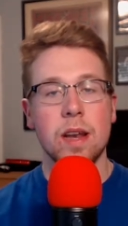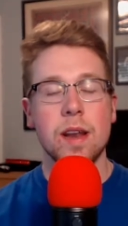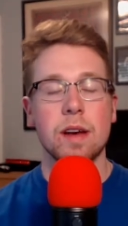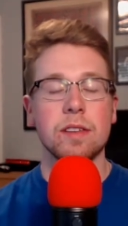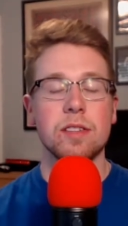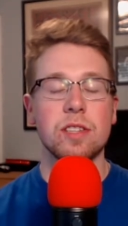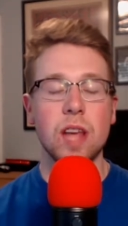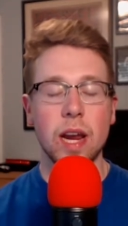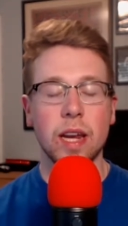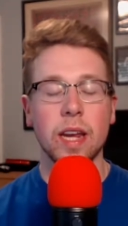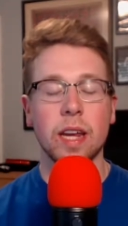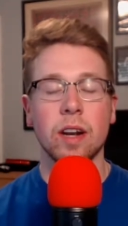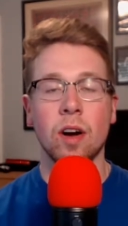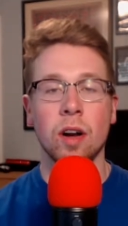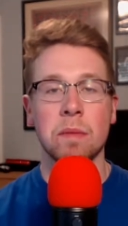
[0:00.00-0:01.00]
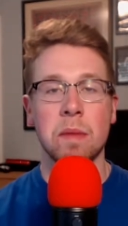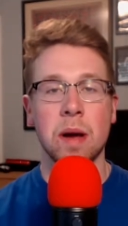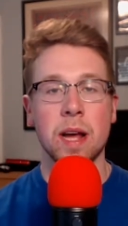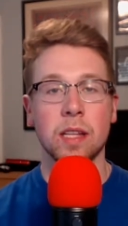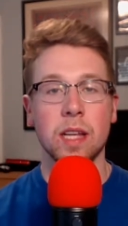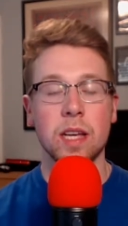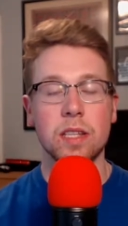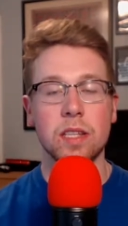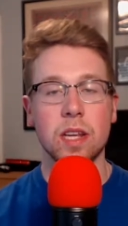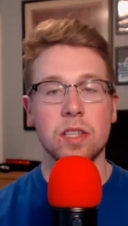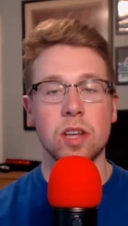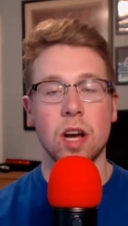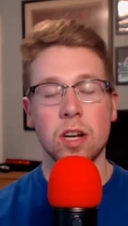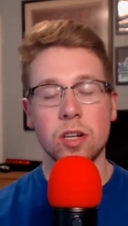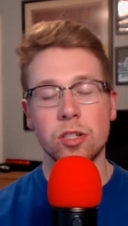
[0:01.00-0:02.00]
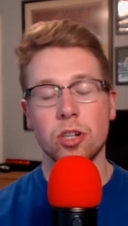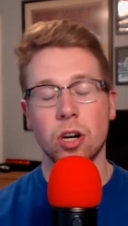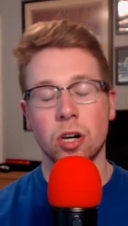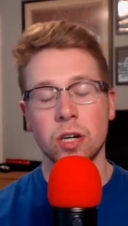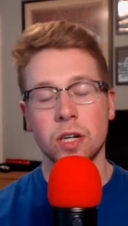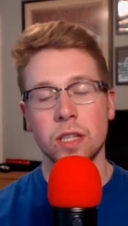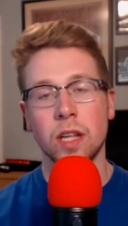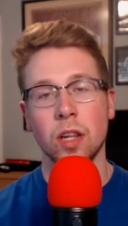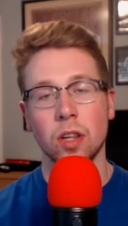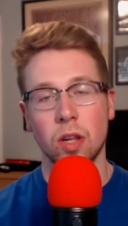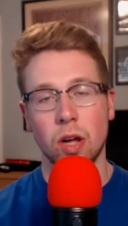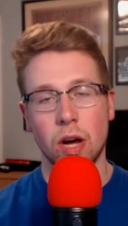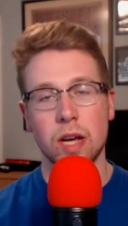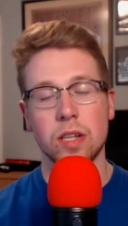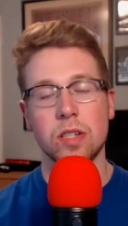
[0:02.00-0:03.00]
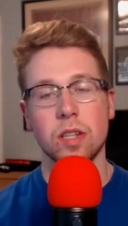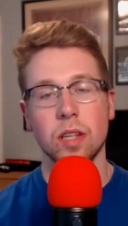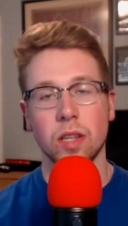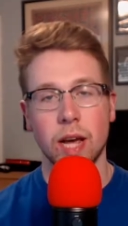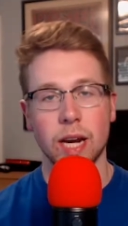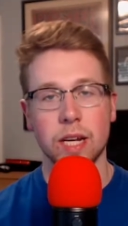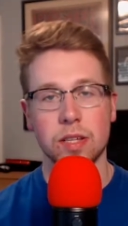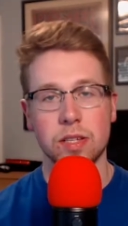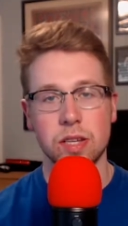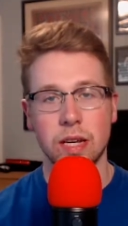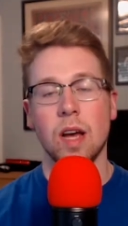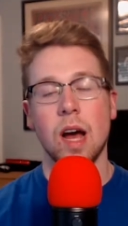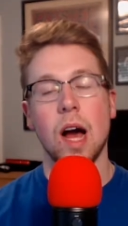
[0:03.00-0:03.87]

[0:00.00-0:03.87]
Now, second on my list is Uncharted: The Lost Legacy.